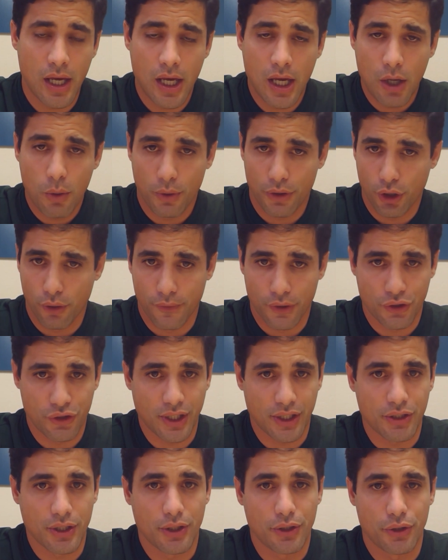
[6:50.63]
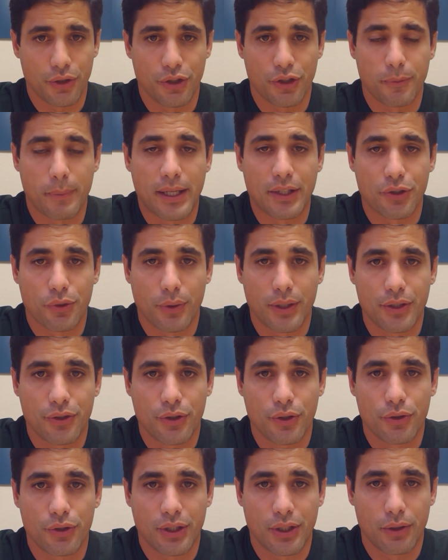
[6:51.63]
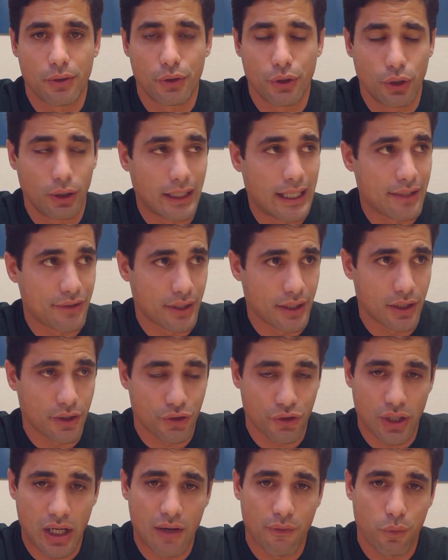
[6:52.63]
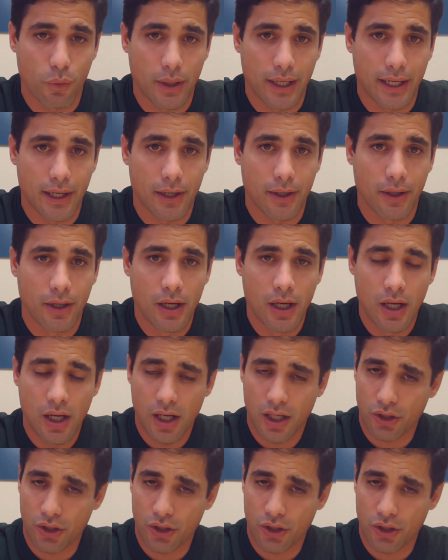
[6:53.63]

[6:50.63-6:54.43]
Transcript: with over 600 dispensaries using, utilizing our software